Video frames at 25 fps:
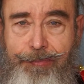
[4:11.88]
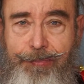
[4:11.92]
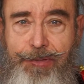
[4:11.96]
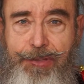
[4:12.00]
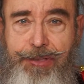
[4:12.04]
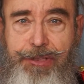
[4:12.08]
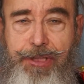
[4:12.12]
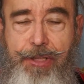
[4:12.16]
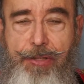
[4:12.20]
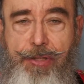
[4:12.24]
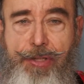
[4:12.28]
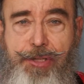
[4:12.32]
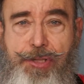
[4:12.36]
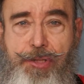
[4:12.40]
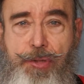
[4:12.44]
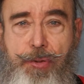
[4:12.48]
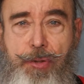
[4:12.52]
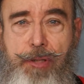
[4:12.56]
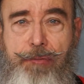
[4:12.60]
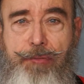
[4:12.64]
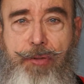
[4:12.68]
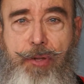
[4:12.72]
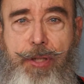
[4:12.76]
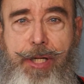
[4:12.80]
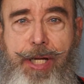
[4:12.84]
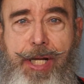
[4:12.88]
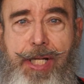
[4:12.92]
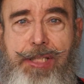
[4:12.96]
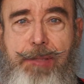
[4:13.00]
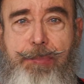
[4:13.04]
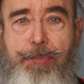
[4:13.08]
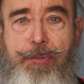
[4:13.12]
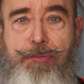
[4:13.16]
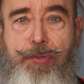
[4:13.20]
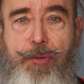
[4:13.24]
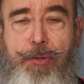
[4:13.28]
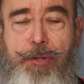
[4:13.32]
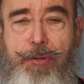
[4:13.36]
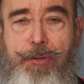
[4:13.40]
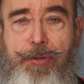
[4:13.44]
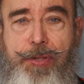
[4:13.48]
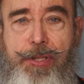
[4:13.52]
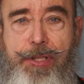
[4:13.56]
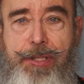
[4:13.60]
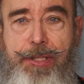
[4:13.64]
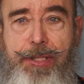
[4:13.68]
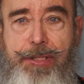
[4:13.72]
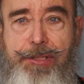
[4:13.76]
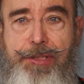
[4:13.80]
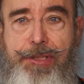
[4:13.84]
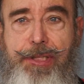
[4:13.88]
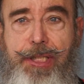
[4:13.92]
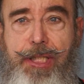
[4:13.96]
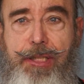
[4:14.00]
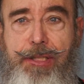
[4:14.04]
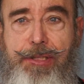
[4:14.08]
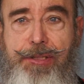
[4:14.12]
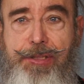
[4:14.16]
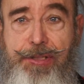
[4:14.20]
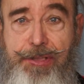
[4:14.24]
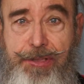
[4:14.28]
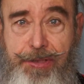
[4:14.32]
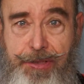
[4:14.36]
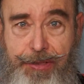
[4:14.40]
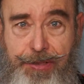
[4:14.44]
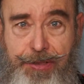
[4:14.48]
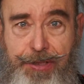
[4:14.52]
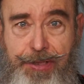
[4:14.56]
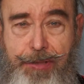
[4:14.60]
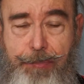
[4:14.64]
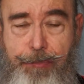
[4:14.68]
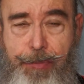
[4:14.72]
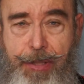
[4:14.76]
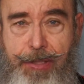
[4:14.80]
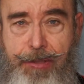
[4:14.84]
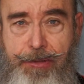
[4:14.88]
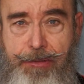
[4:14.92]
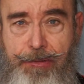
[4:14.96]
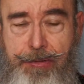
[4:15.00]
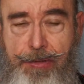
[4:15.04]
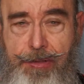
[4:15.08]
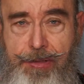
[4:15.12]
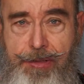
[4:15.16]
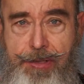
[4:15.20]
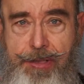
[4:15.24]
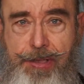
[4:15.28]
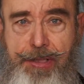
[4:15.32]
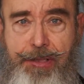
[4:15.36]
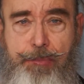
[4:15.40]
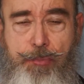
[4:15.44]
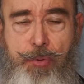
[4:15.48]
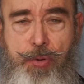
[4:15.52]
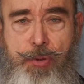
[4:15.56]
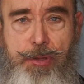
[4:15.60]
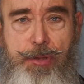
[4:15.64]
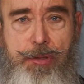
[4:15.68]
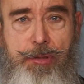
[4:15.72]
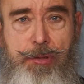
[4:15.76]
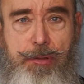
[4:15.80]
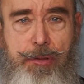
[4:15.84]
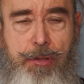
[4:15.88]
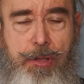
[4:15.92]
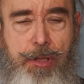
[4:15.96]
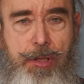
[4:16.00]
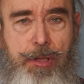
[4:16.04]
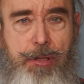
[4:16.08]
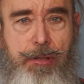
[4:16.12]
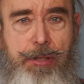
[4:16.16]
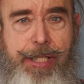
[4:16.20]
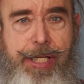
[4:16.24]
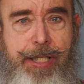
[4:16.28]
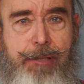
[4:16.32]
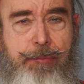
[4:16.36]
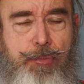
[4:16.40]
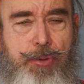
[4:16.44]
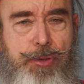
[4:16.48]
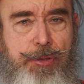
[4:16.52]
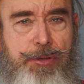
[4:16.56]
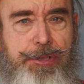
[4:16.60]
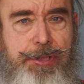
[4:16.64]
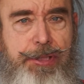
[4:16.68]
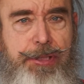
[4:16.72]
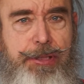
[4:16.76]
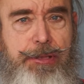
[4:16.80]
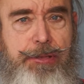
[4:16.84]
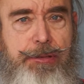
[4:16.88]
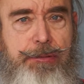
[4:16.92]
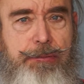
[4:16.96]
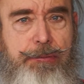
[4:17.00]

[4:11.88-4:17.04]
share the story of your hats before you go to the next challenge. Is this better? Is this more admiralty?